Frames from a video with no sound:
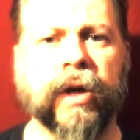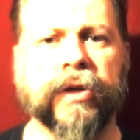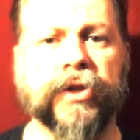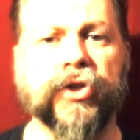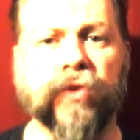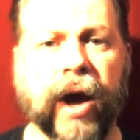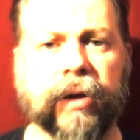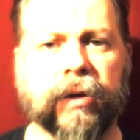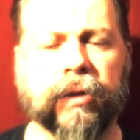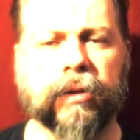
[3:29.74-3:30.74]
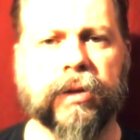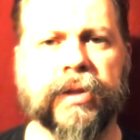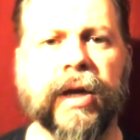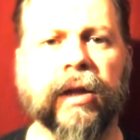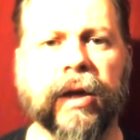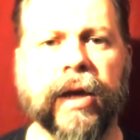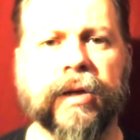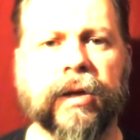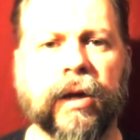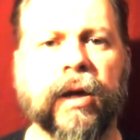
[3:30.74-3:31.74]
distract,
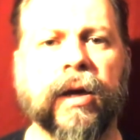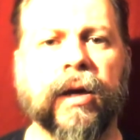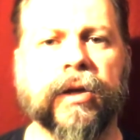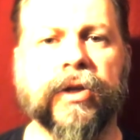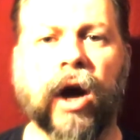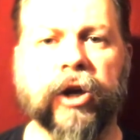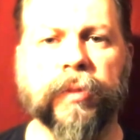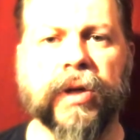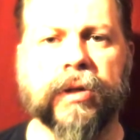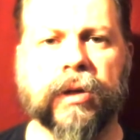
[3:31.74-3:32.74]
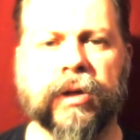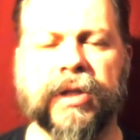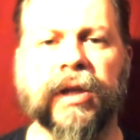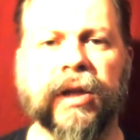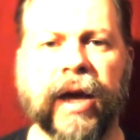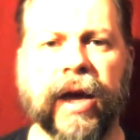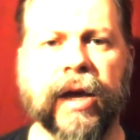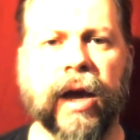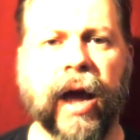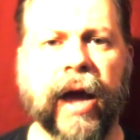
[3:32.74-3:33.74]
delegate, document, delay,
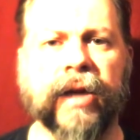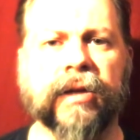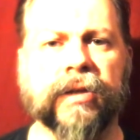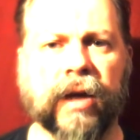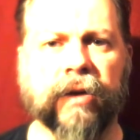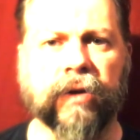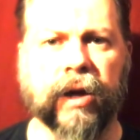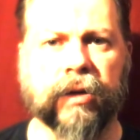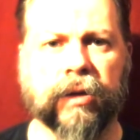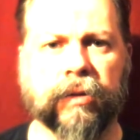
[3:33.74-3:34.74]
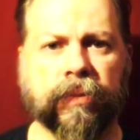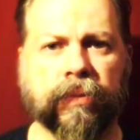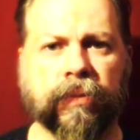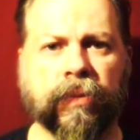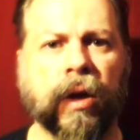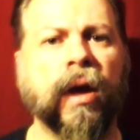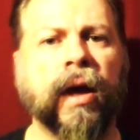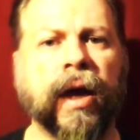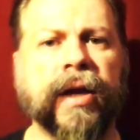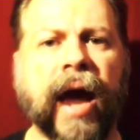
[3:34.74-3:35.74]
and direct,
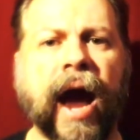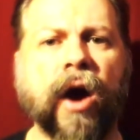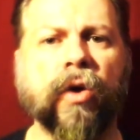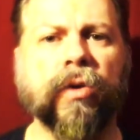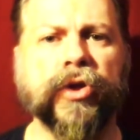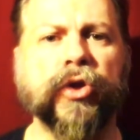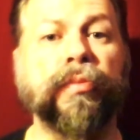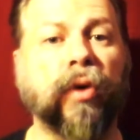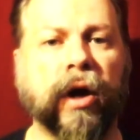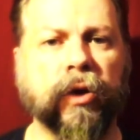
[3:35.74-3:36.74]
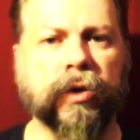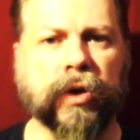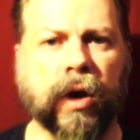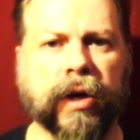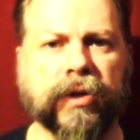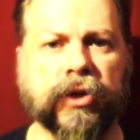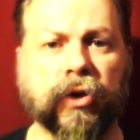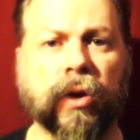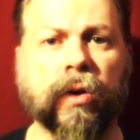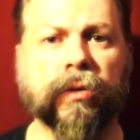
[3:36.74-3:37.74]
and how to prioritize
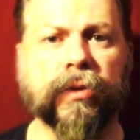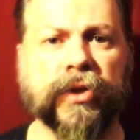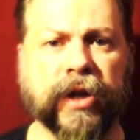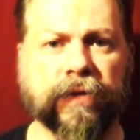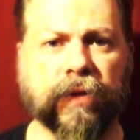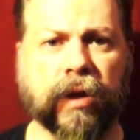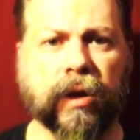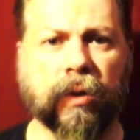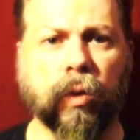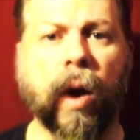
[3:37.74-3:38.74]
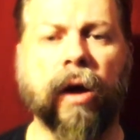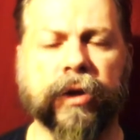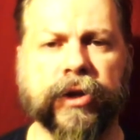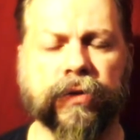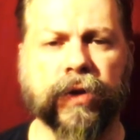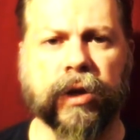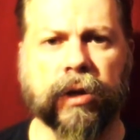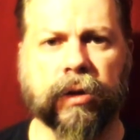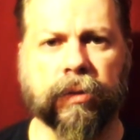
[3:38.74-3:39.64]
your own safety while intervening.